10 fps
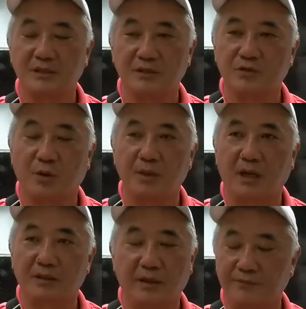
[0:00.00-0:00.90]
just told me
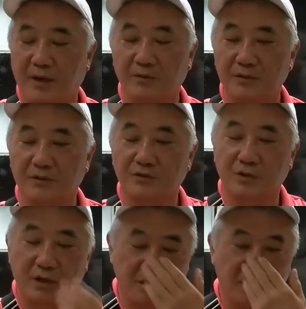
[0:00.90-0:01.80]
they found the
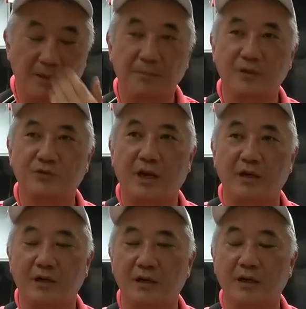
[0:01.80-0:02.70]
truck, my
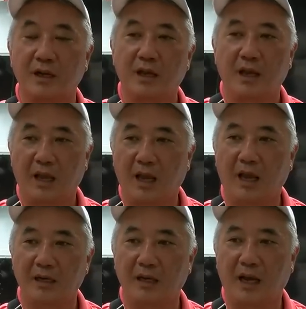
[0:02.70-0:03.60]
trailer,
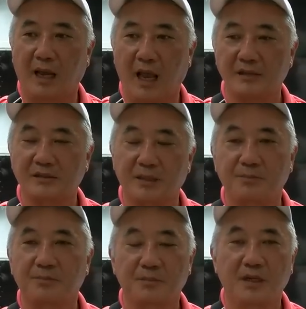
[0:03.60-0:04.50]
and I asked
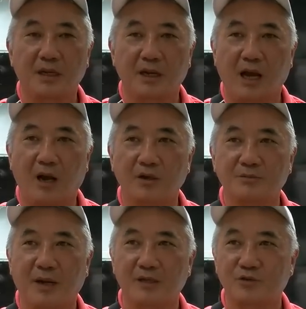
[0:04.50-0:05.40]
them how
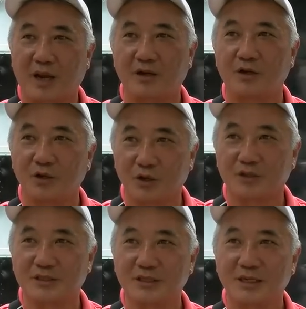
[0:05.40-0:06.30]
my trailer
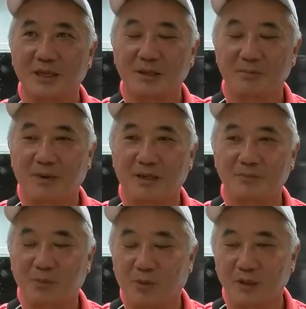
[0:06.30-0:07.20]
looks. But
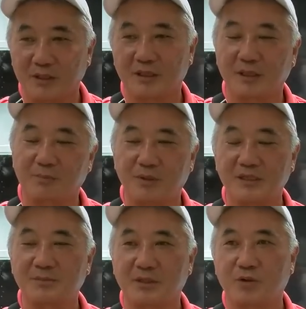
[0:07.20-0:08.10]
only thing the
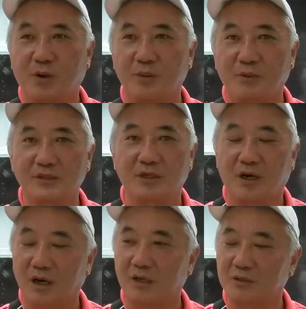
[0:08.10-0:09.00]
policeman told me was,
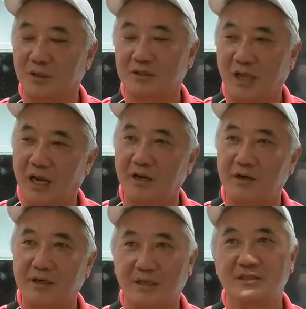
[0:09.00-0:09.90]
oh, the tire
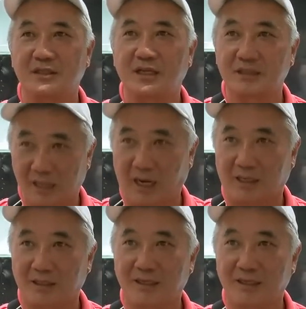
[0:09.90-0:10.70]
is intact.